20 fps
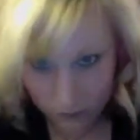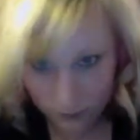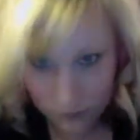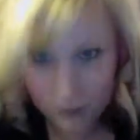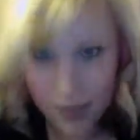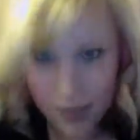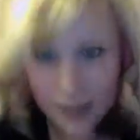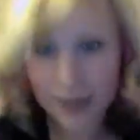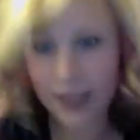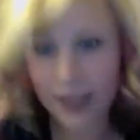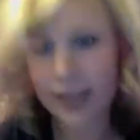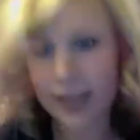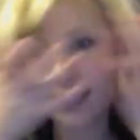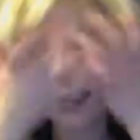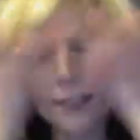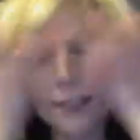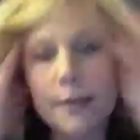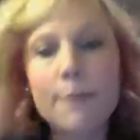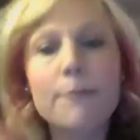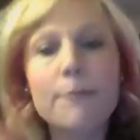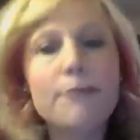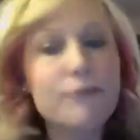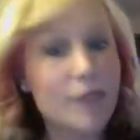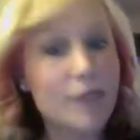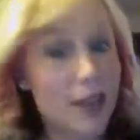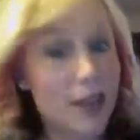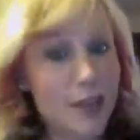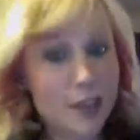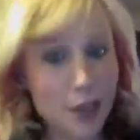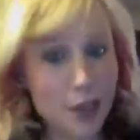like this.
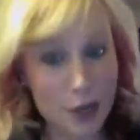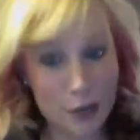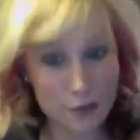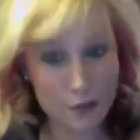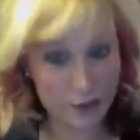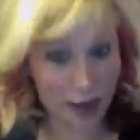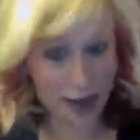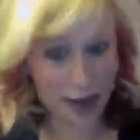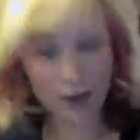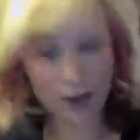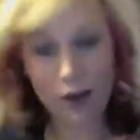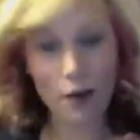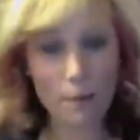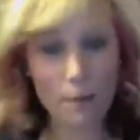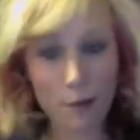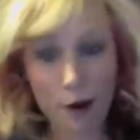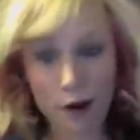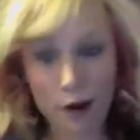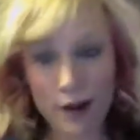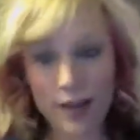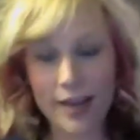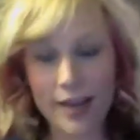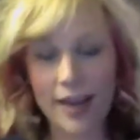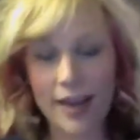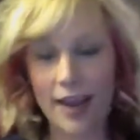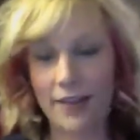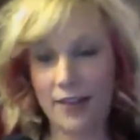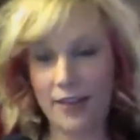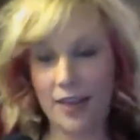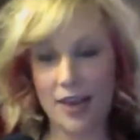So, you've got it all parted
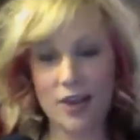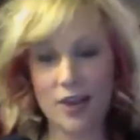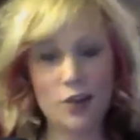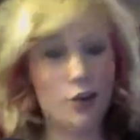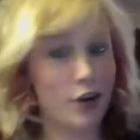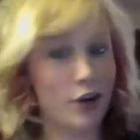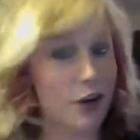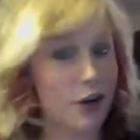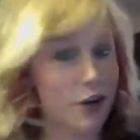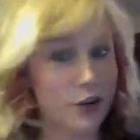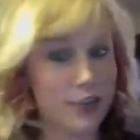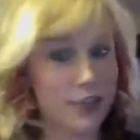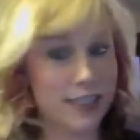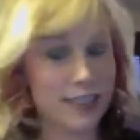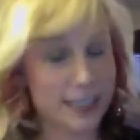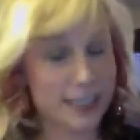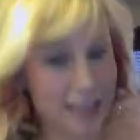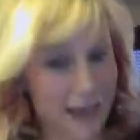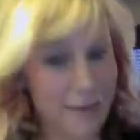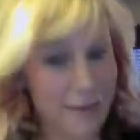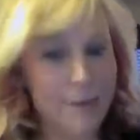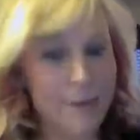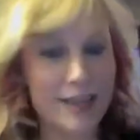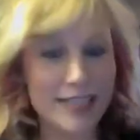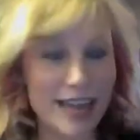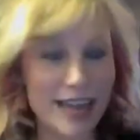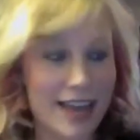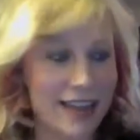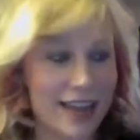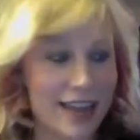and then you're going to do the same
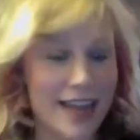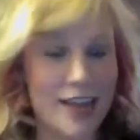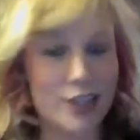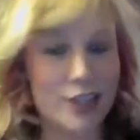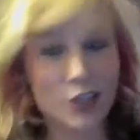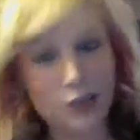exact thing as you